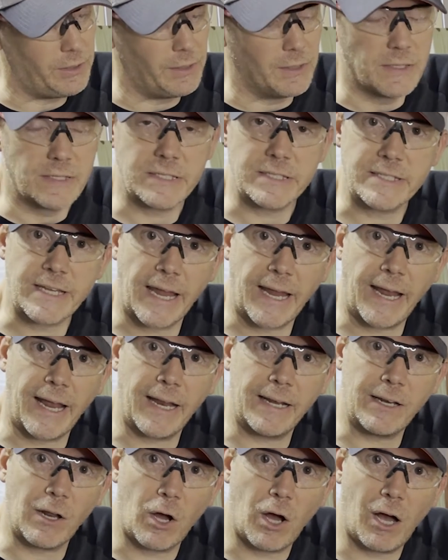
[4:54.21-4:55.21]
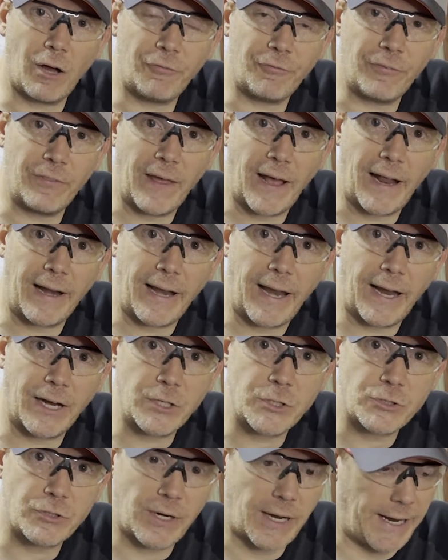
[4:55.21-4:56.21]
sand off that
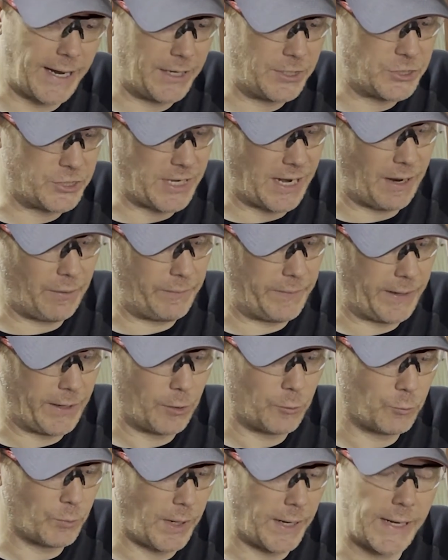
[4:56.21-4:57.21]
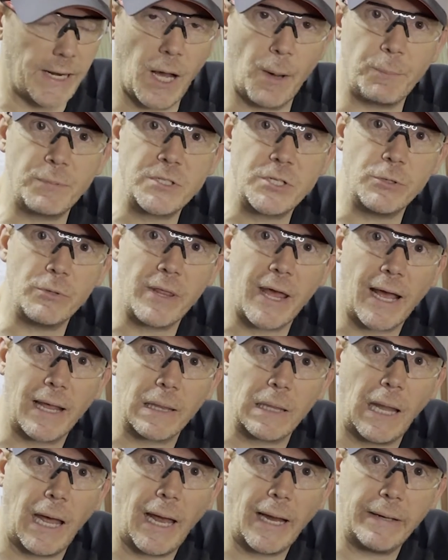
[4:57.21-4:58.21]
extra edge down there right up to that
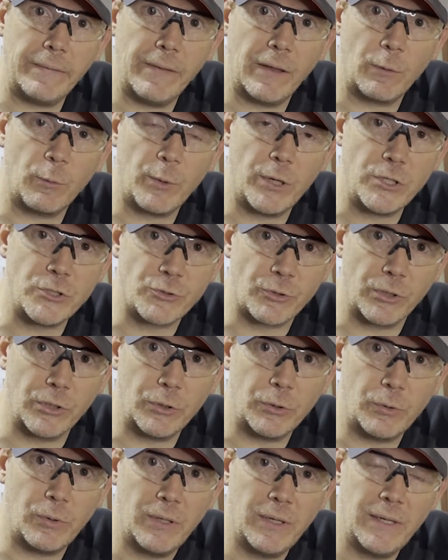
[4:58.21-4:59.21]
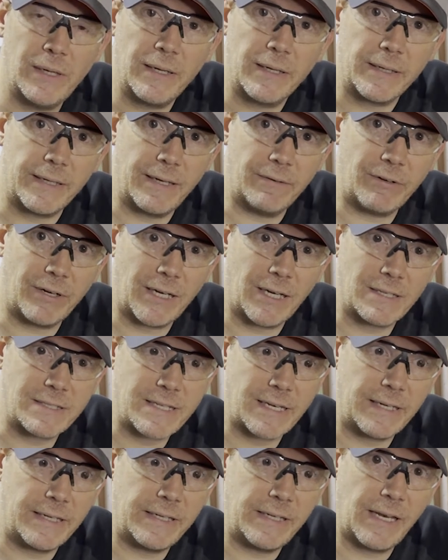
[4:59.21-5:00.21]
line that we drew giving us
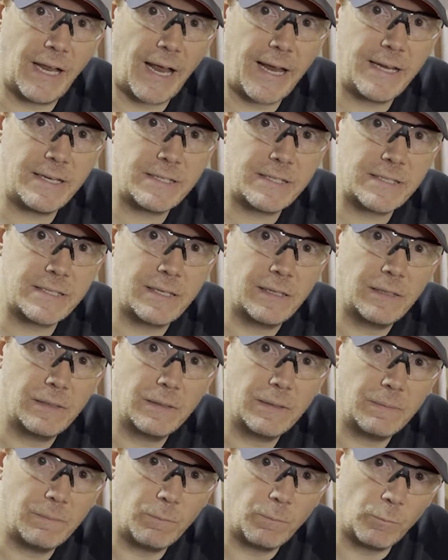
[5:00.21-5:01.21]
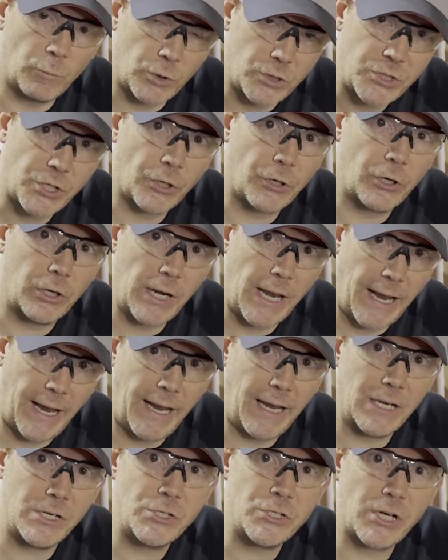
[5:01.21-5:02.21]
a nice return
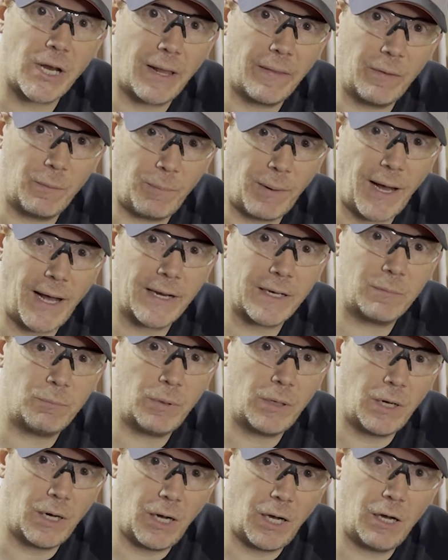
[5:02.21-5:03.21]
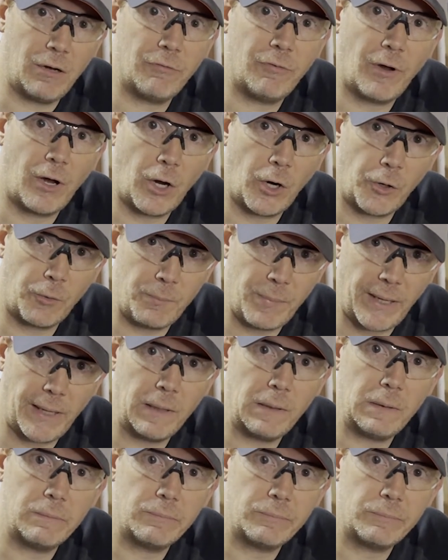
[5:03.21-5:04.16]
edge on the bottom of our bell.